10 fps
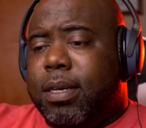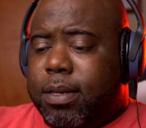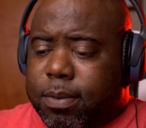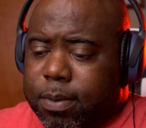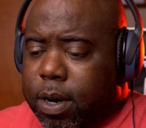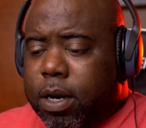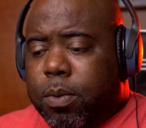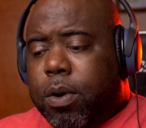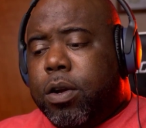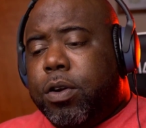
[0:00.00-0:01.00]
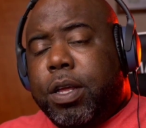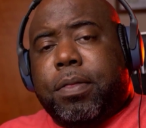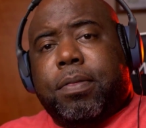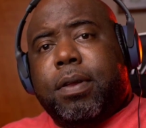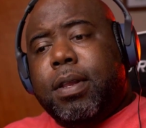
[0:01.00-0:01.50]
You wear underwear
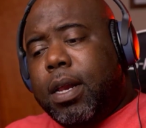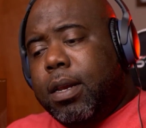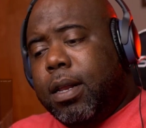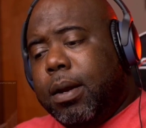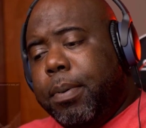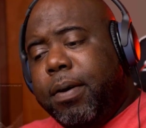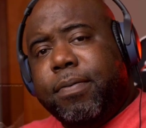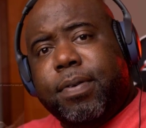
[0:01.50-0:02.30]
underneath, not above.